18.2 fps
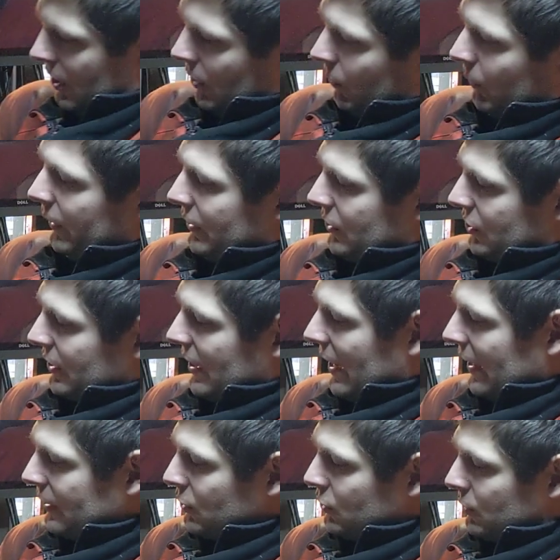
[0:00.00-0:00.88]
which
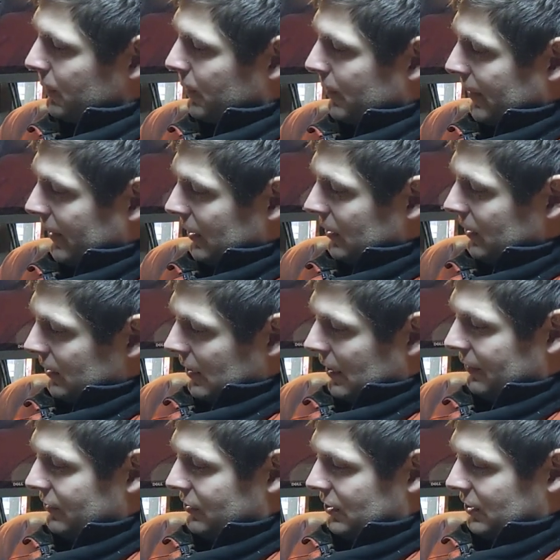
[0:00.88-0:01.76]
I usually put my,
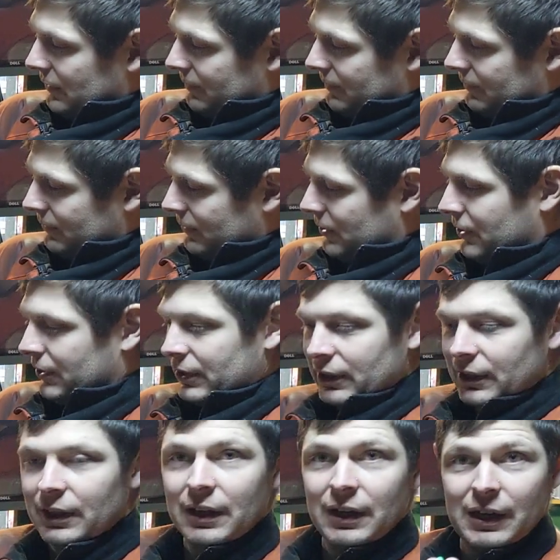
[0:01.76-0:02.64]
obviously, well
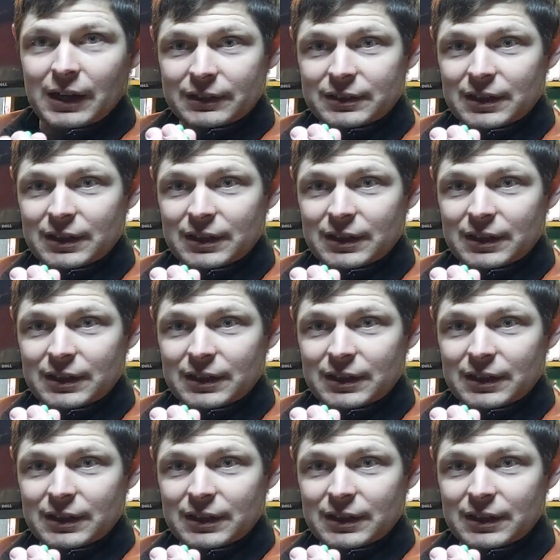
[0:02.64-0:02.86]
here, I'll